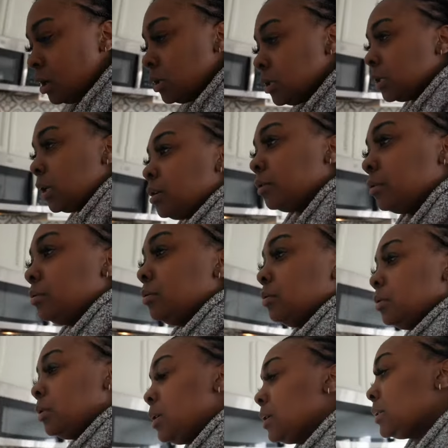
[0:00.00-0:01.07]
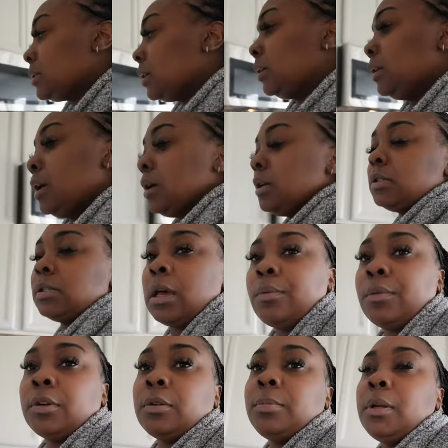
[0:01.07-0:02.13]
So Sundays I
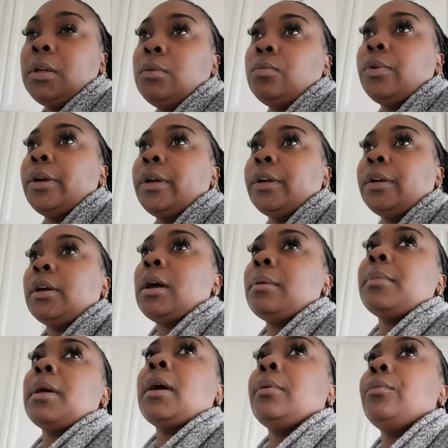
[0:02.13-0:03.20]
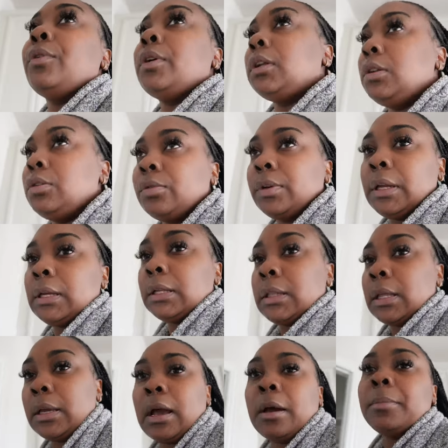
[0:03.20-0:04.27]
want to be where I'm not really doing
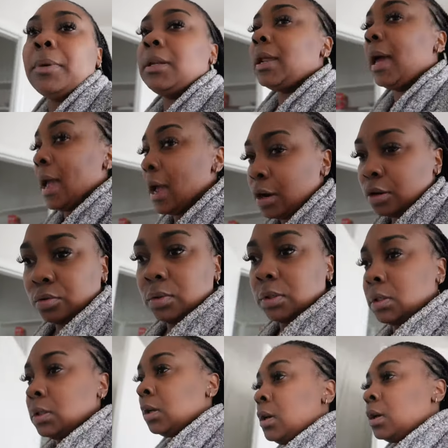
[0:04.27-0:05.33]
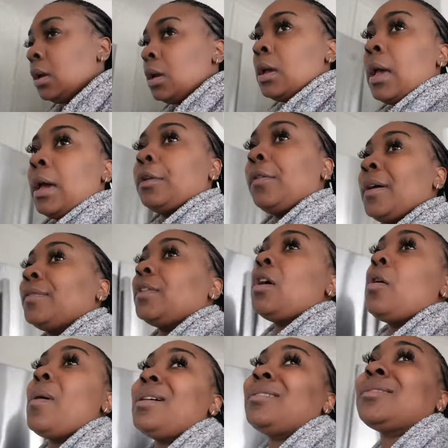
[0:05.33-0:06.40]
anything. I'm in the house. I don't have to
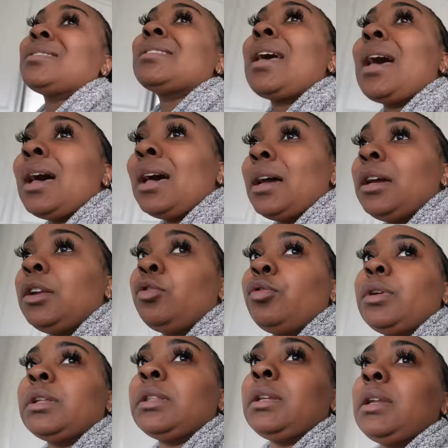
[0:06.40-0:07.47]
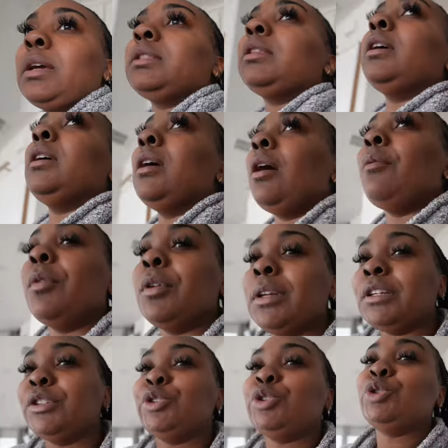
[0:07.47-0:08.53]
go outside or nothing like that. I want to
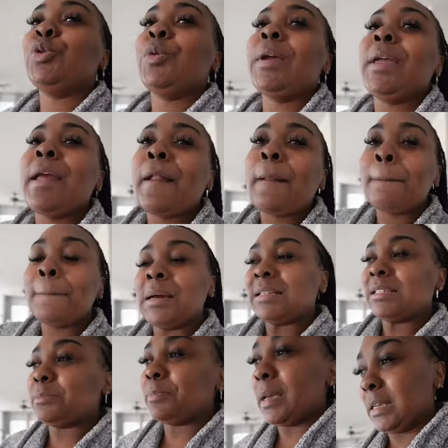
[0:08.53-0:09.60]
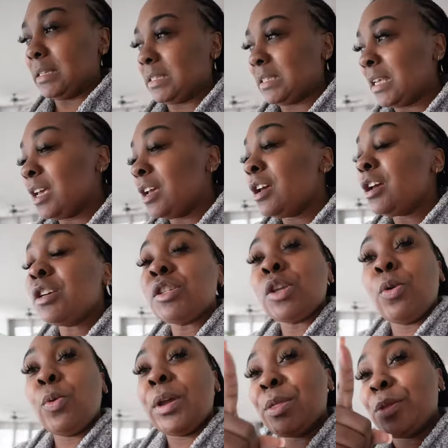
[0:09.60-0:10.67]
enjoy my space.
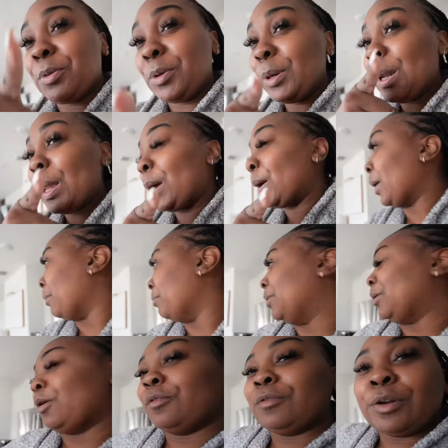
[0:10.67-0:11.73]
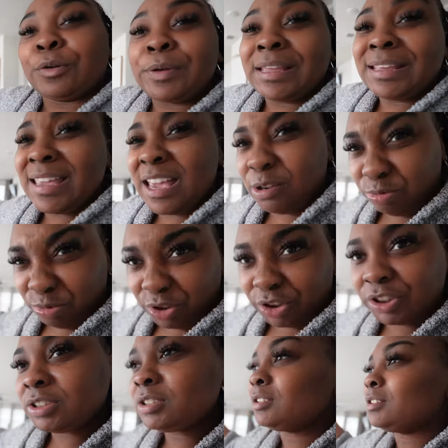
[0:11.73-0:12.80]
So at three o'clock I'm going to be over there on that
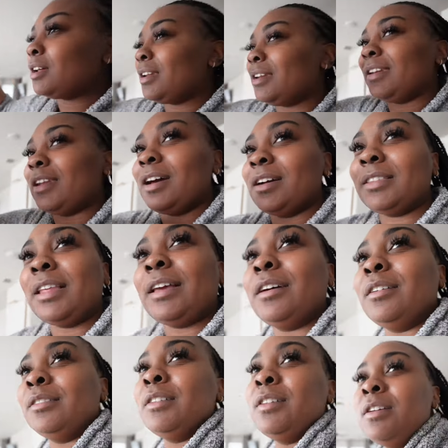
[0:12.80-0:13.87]
couch, knocked out.